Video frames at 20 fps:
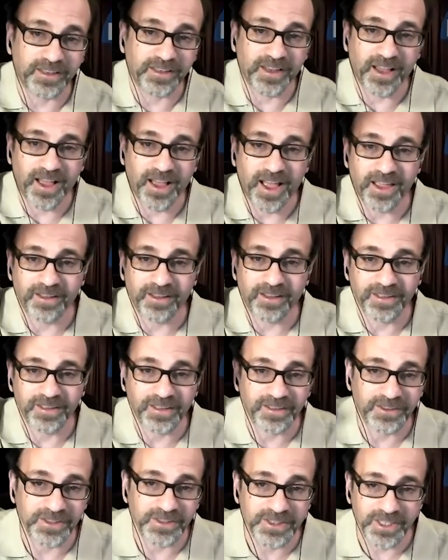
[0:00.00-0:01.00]
uh, Heil
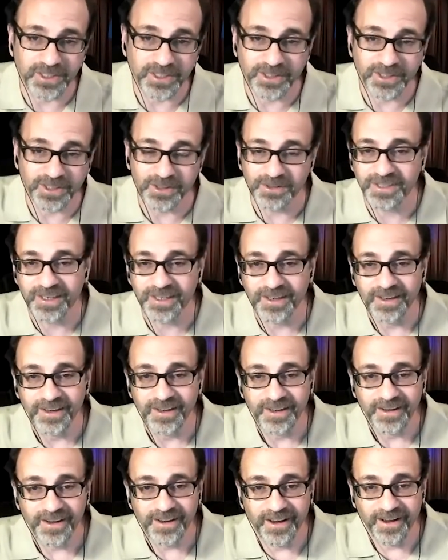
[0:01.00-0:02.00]
Hitler salute.
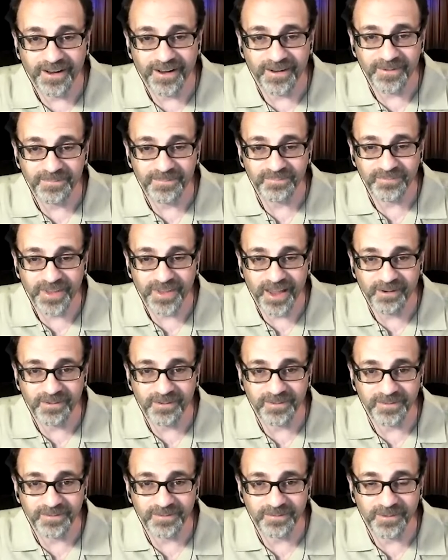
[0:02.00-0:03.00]
Um,
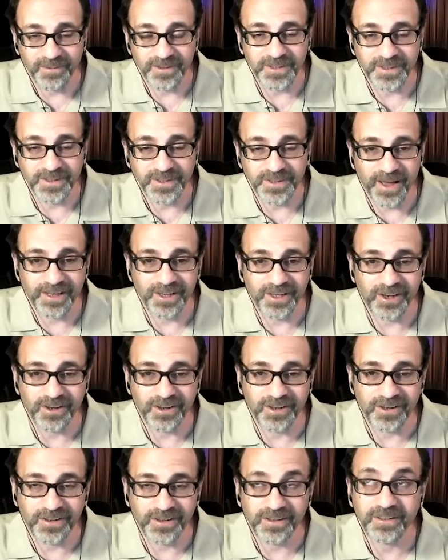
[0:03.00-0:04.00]
Fantastic. It was about a
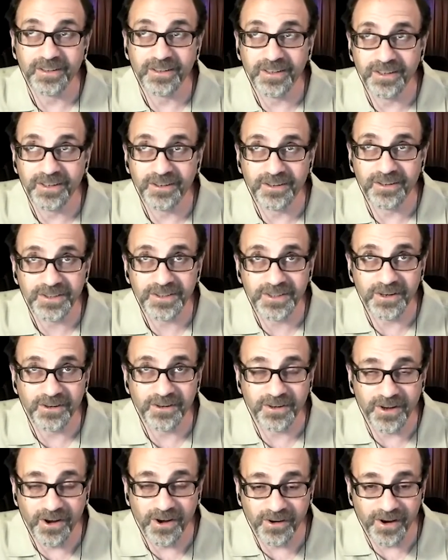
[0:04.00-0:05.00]
year, a year or
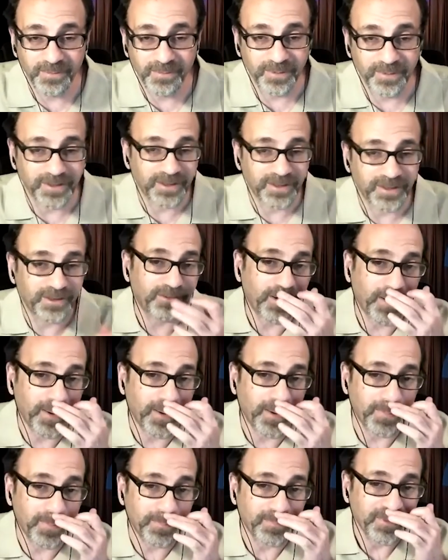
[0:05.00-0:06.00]
so ago, I believe.
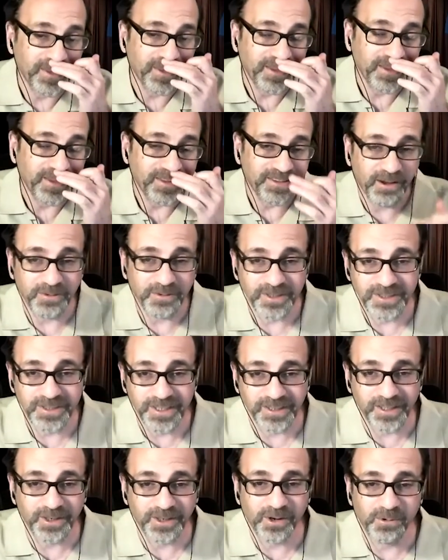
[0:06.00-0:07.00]
Um, that was
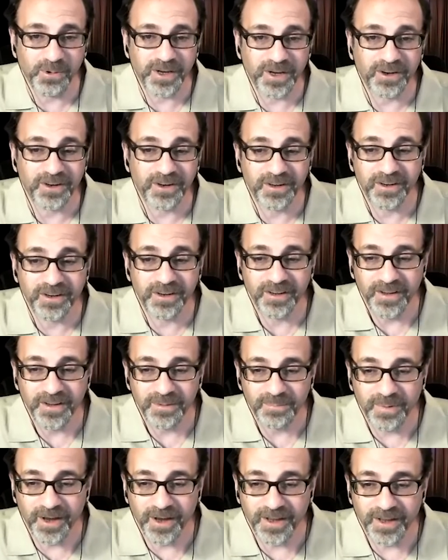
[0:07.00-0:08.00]
a little weird,
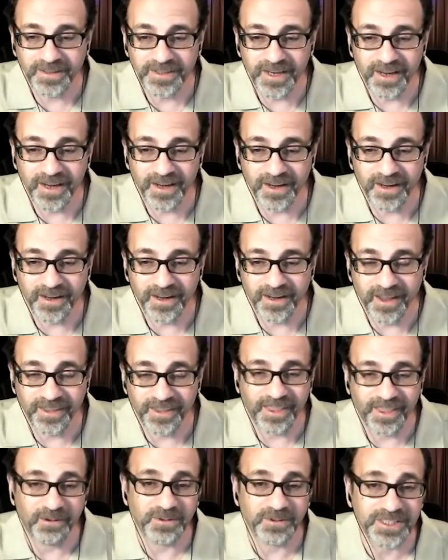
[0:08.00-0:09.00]
but uh, yeah.
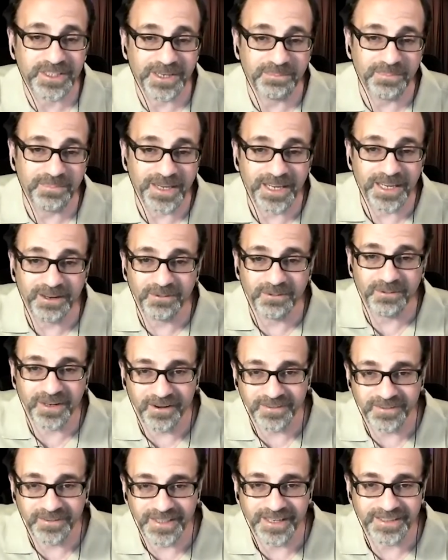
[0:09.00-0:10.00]
and that was to me when
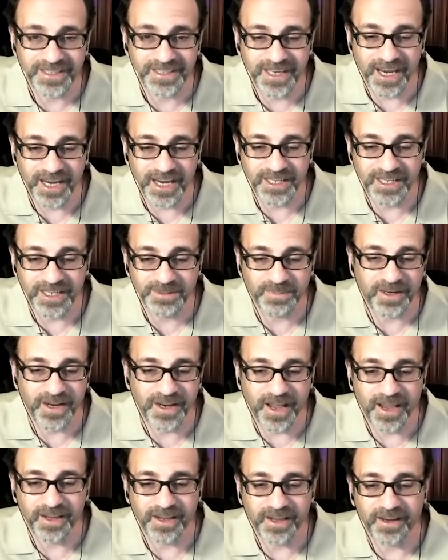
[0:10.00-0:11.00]
I was on stage, but
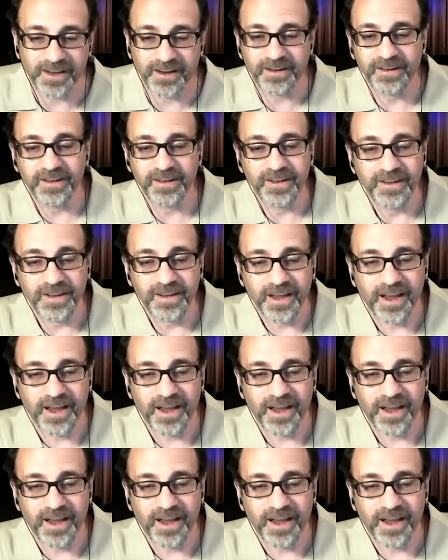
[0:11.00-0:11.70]
I uh, I